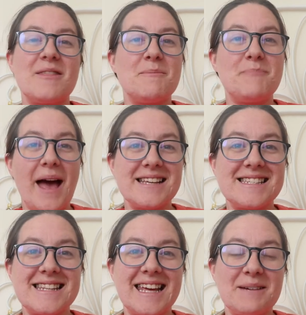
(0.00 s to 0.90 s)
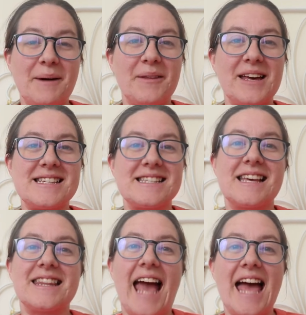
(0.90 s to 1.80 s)
The best thing about this is
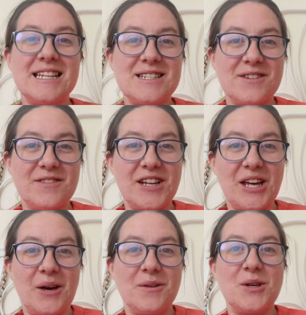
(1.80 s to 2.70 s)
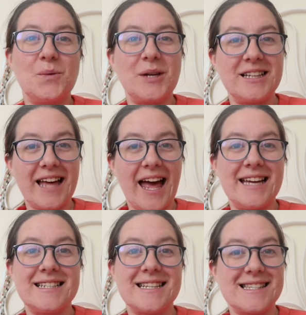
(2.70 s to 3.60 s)
that at the end of the video you will get
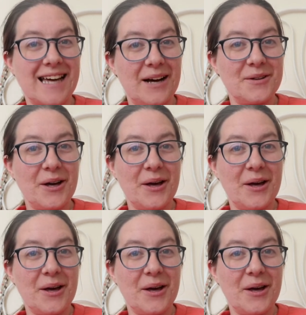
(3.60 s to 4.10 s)
a discount